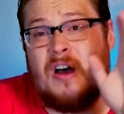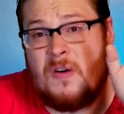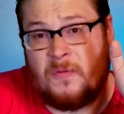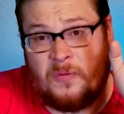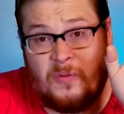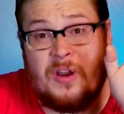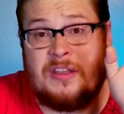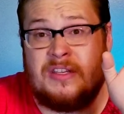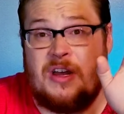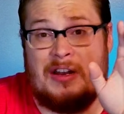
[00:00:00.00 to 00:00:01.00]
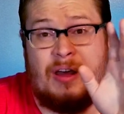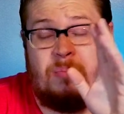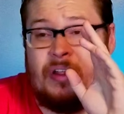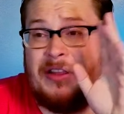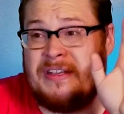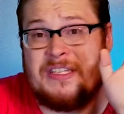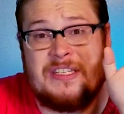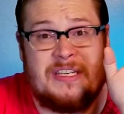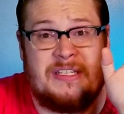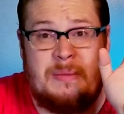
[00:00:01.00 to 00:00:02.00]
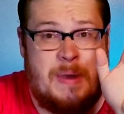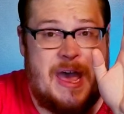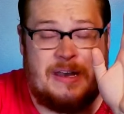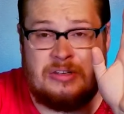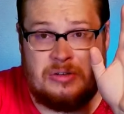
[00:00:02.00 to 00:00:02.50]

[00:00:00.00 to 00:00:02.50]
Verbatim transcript: a frick ton. I bought like 60 packs or